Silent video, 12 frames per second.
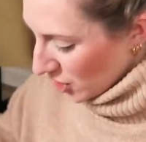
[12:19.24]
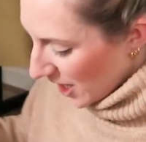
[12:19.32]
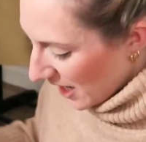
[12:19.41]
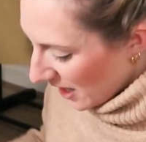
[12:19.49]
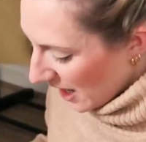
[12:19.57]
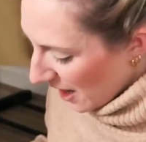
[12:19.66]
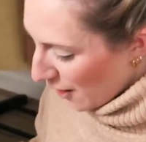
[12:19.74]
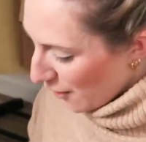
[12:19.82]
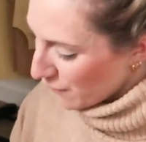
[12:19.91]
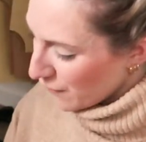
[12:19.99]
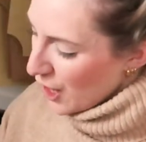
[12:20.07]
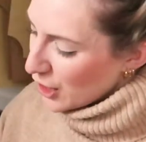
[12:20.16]
I
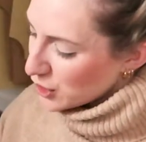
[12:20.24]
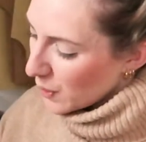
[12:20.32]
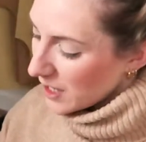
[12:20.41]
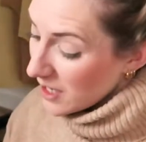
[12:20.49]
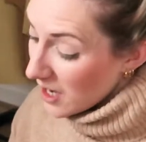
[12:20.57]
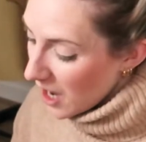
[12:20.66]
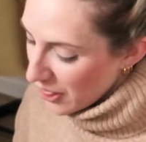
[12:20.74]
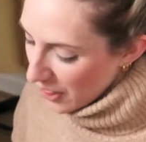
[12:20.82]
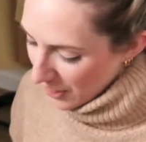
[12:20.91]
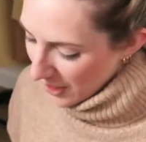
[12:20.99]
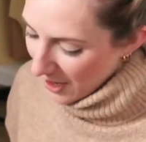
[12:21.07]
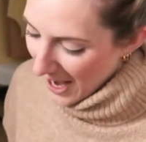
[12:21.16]
love. So another
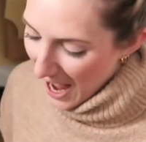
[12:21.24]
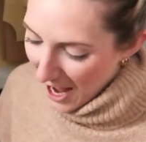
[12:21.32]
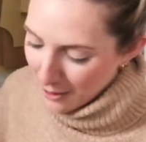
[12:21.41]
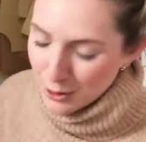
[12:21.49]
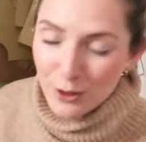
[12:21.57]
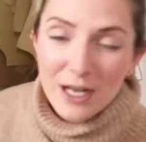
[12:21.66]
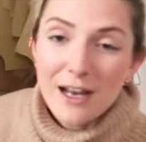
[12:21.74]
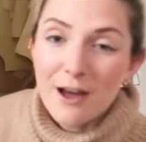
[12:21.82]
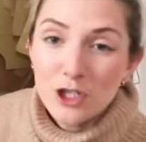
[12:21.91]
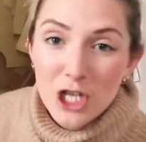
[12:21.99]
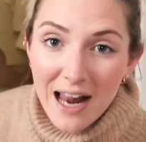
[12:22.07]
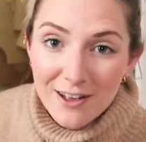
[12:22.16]
thing I absolutely
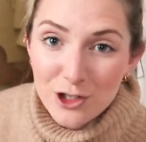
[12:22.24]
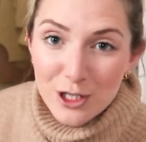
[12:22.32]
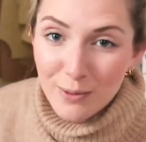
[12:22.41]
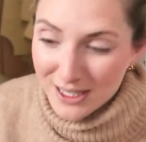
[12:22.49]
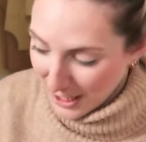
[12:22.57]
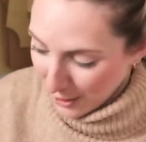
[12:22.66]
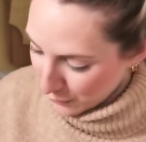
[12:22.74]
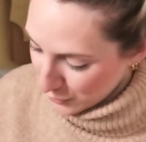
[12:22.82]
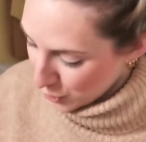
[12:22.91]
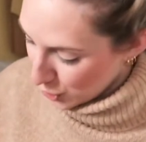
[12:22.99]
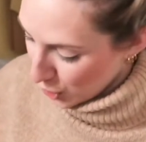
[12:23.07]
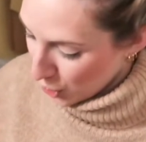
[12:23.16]
love challenging myself
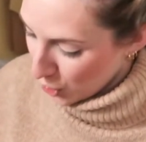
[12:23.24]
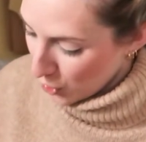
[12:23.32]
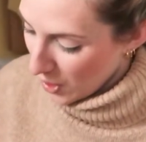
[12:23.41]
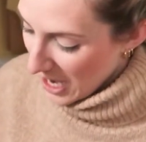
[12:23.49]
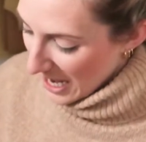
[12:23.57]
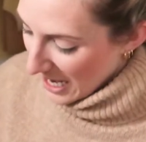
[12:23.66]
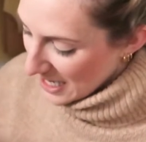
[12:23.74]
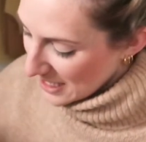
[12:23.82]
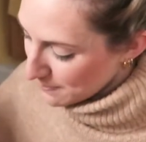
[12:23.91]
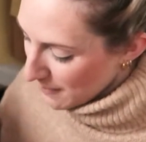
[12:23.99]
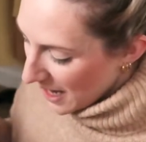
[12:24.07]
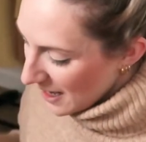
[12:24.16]
to do is
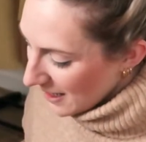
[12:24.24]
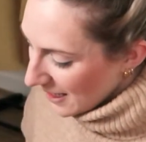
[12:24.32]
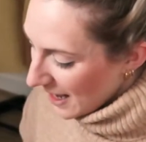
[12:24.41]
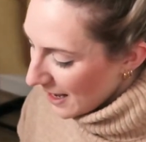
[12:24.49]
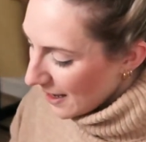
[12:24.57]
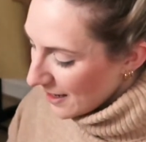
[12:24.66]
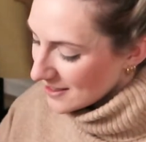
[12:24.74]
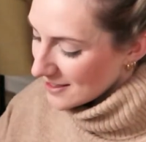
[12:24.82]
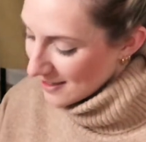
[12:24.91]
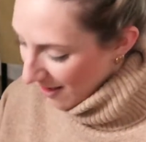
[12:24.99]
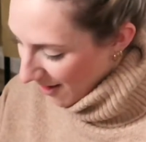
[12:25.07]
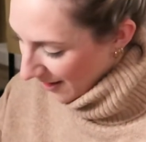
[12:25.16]
making
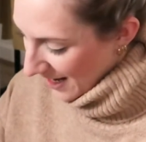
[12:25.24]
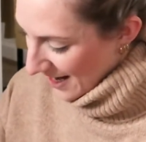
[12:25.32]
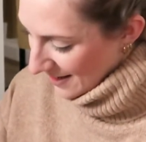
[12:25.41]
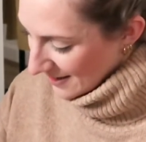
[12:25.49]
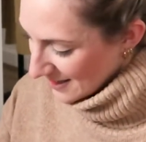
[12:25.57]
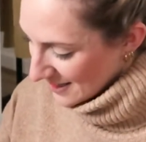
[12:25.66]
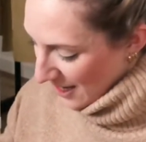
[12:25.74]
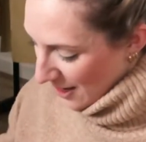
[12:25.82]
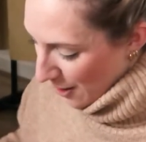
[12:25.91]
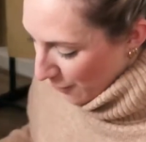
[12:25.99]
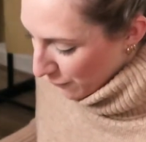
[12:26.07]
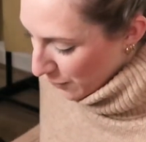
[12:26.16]
designs
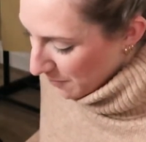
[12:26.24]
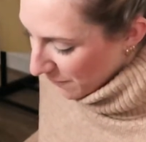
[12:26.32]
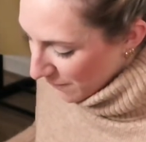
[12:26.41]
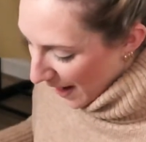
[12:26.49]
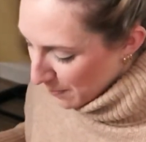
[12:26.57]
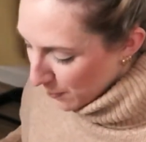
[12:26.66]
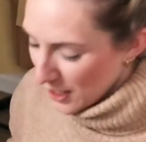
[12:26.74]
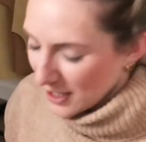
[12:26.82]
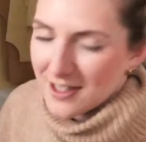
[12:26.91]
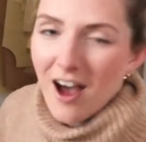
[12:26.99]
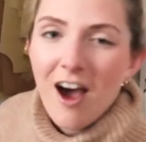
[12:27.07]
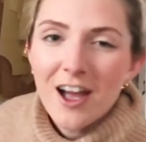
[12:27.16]
from
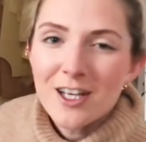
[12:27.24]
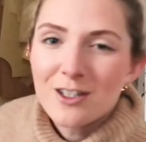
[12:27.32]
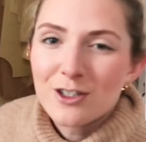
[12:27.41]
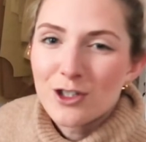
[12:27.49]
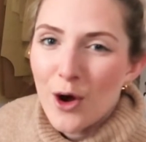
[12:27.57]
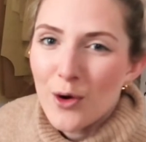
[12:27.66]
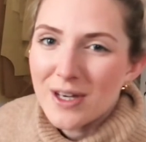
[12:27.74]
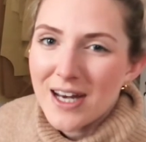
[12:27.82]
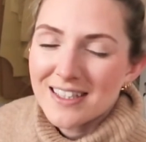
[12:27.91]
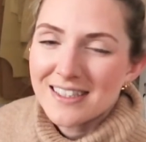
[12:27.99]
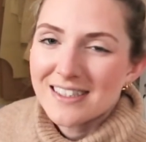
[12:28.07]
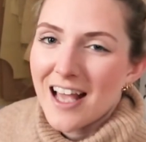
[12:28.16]
fabrics that I don't
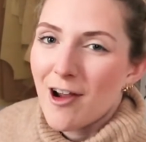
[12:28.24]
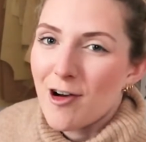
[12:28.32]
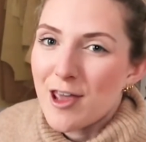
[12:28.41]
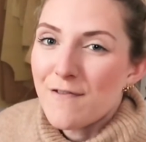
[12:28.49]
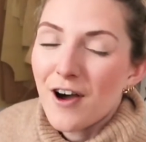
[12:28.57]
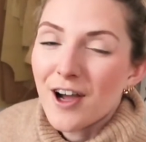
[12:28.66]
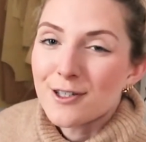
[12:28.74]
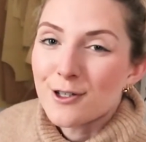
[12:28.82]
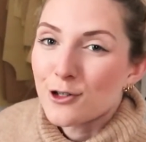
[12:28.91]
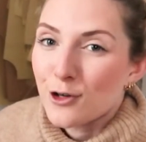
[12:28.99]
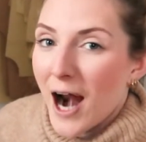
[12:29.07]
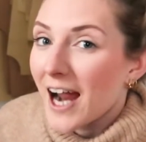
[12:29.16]
necessarily find
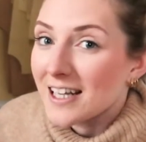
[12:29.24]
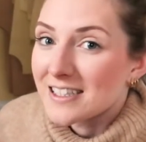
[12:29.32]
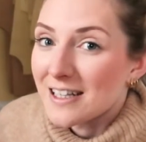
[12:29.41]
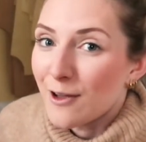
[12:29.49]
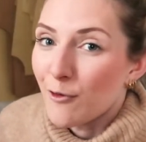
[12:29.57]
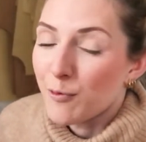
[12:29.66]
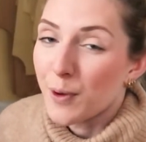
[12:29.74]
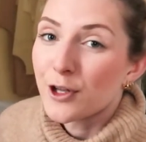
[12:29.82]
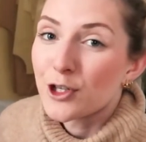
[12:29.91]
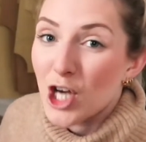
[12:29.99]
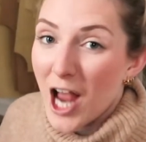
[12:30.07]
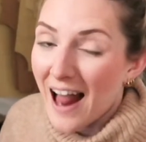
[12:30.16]
attractive, but the
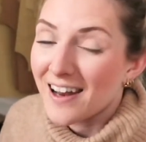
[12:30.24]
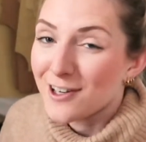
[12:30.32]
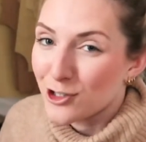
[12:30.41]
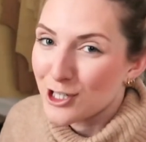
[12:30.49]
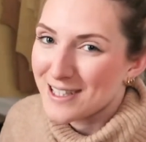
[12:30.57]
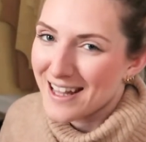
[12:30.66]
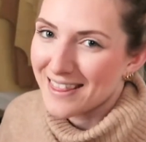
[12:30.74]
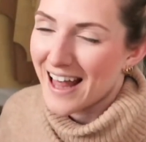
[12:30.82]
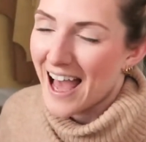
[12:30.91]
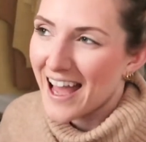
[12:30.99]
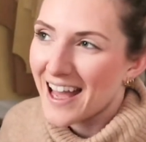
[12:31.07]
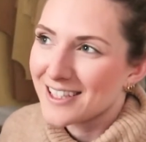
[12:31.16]
challenge is in
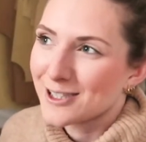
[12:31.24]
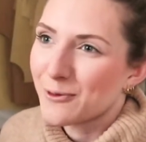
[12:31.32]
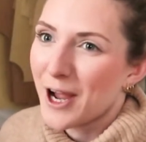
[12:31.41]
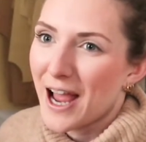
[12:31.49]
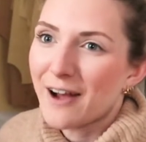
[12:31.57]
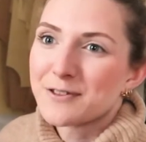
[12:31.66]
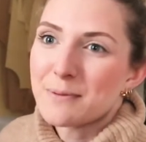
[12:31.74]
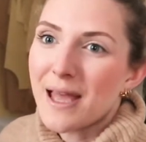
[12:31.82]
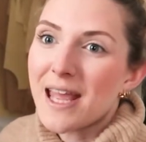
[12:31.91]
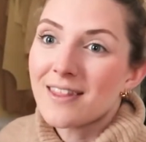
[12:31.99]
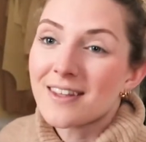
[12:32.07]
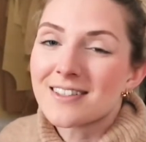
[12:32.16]
that, so I have to
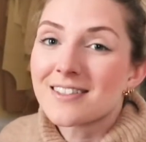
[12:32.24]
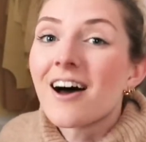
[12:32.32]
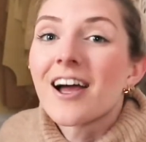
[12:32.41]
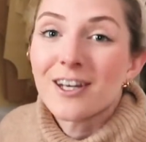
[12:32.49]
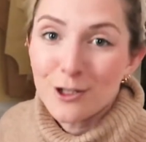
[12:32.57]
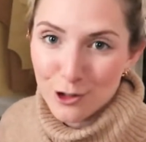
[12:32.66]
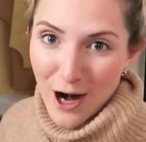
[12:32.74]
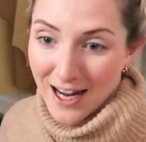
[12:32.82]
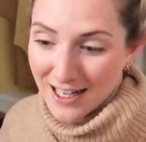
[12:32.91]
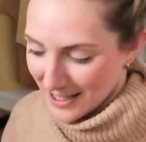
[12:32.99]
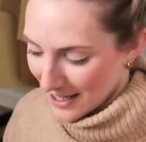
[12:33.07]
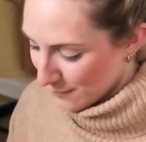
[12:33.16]
make the design
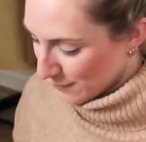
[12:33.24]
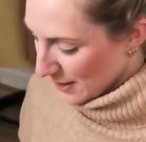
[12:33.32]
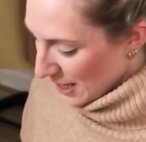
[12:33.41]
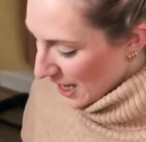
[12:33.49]
attractive.